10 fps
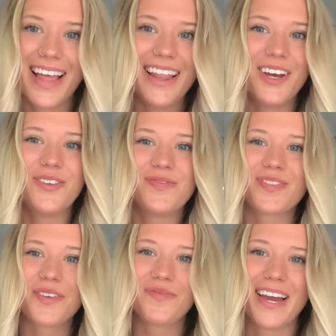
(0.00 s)
Hello,
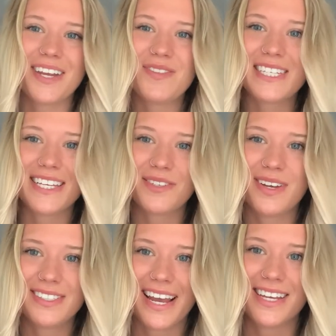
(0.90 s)
my name is
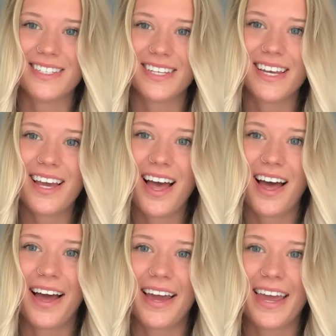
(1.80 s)
Isabel Tansey.
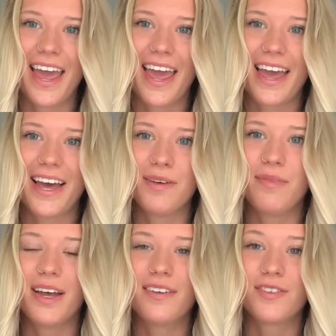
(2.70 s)
I
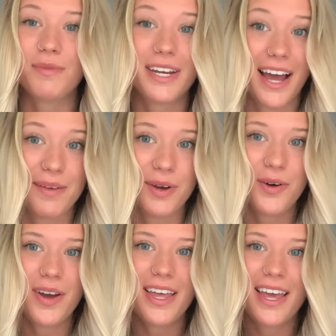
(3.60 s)
am from
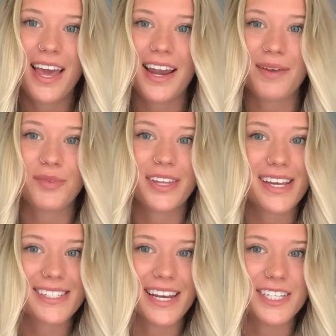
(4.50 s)
Nanaimo and I'm really
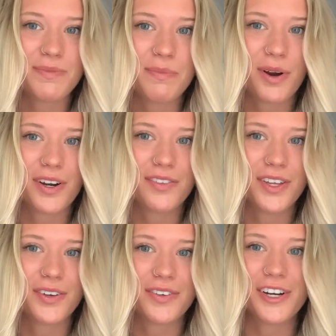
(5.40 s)
excited to be part of
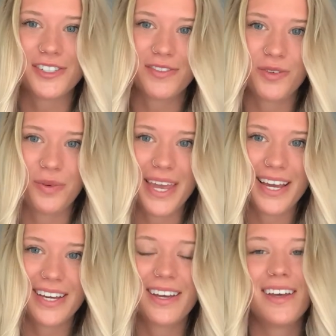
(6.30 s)
the Readers of the
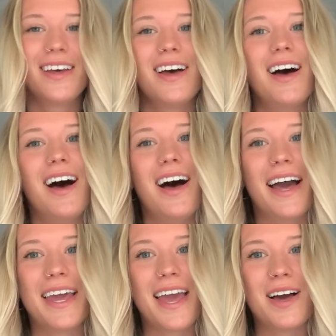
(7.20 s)
Week.
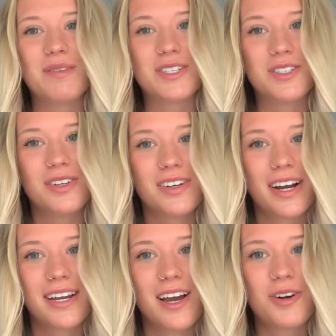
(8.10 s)
I am a student
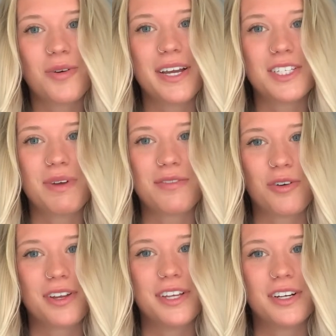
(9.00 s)
right now going into my
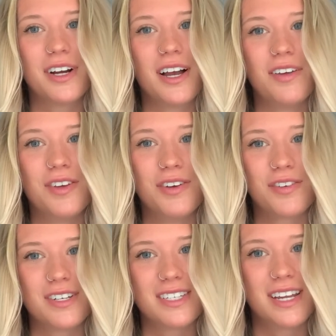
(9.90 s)
fourth year of
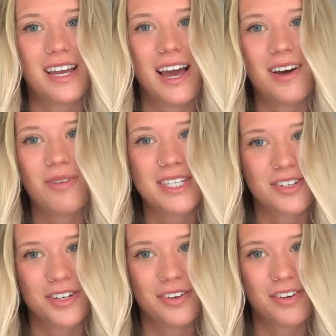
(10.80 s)
university at
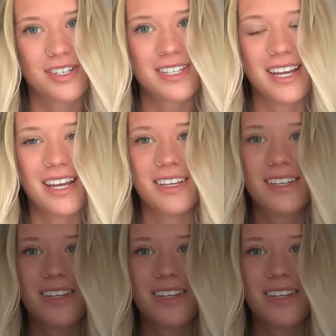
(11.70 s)
Western University.